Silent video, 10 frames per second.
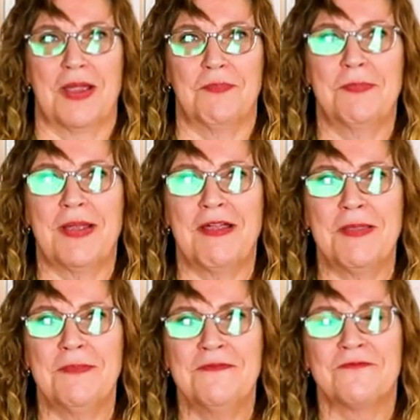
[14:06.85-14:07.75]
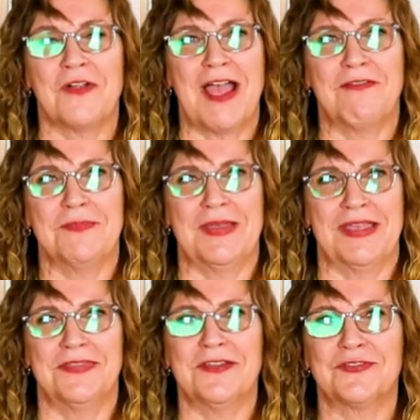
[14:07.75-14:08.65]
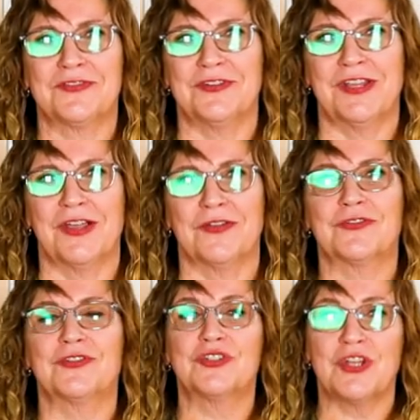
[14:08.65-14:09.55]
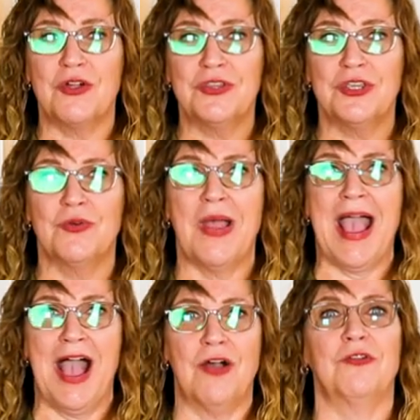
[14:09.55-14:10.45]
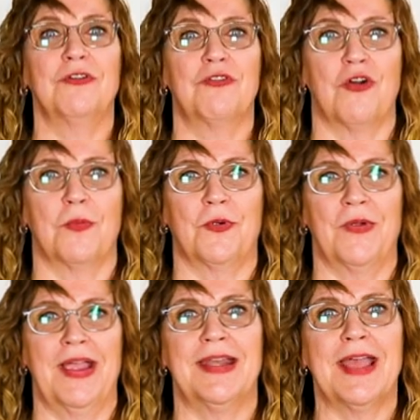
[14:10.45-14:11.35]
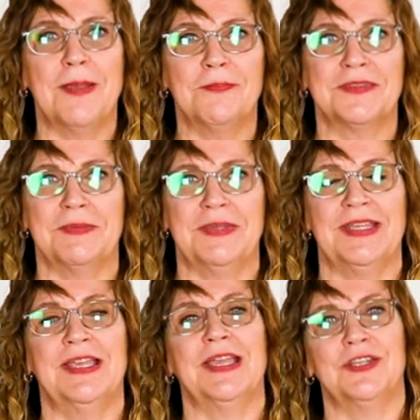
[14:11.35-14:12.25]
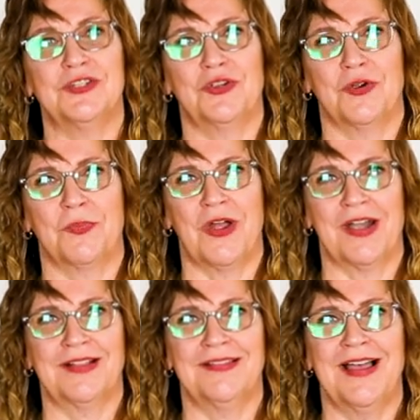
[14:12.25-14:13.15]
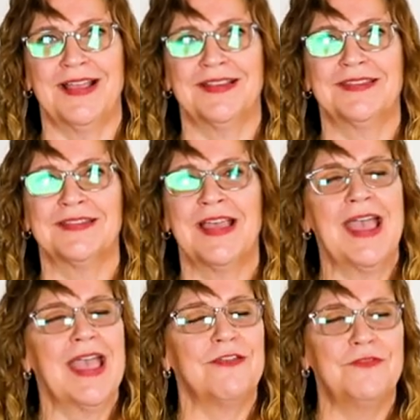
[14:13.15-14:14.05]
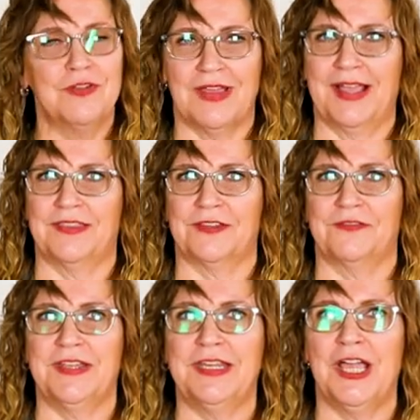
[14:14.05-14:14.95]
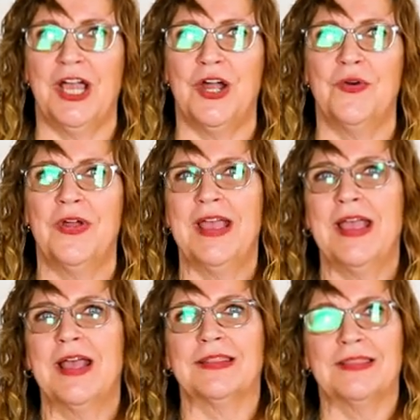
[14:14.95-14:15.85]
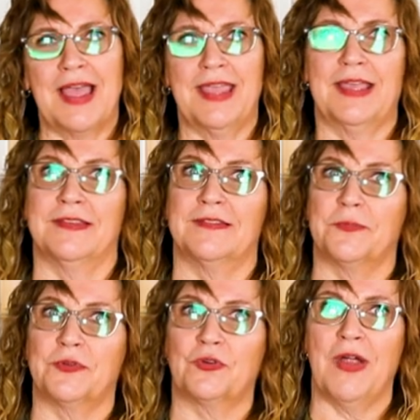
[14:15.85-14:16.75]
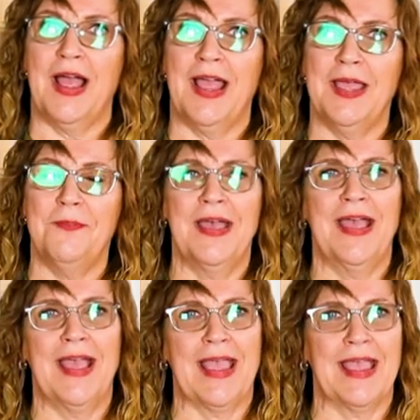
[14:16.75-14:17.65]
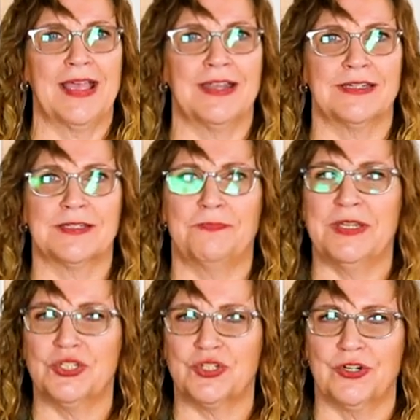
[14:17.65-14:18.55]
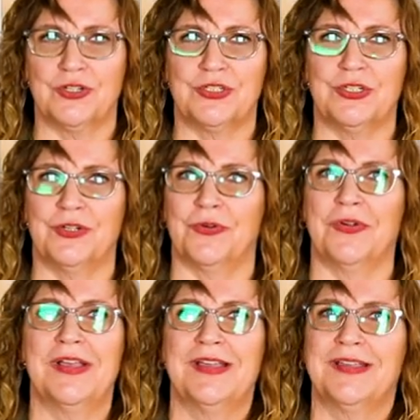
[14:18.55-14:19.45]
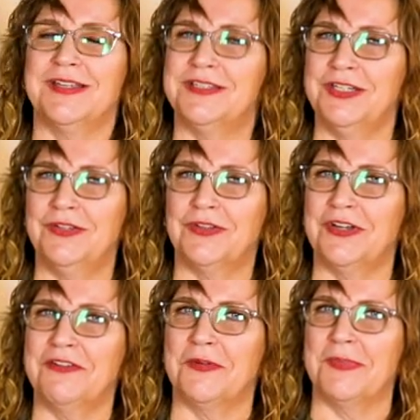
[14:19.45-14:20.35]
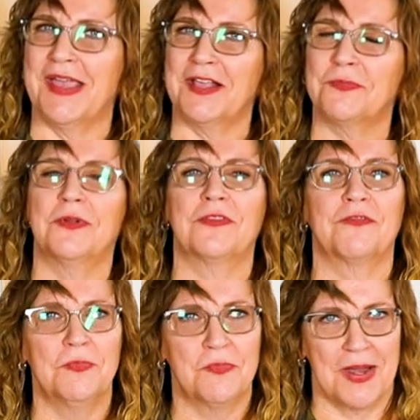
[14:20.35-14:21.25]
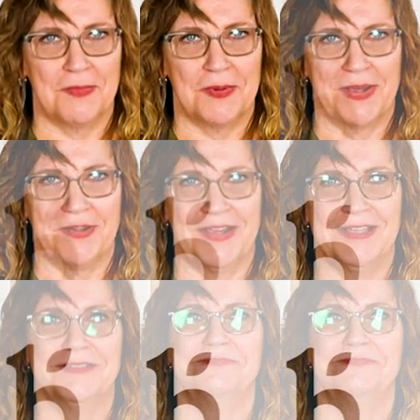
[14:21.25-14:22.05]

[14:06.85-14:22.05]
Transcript: Brambleberry for having me in their studios to show you how to incorporate hemp CBD into your product lines. If you like this video, like and subscribe, and be sure to continue learning from the experts from Brambleberry.